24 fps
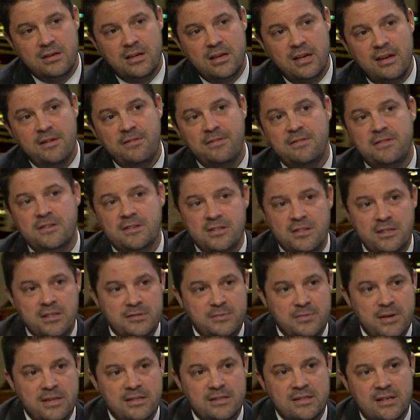if the judge
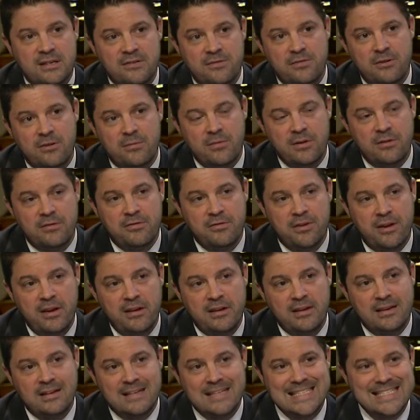makes that affirmative
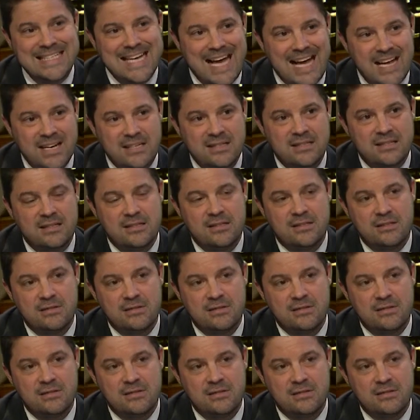finding and attaches it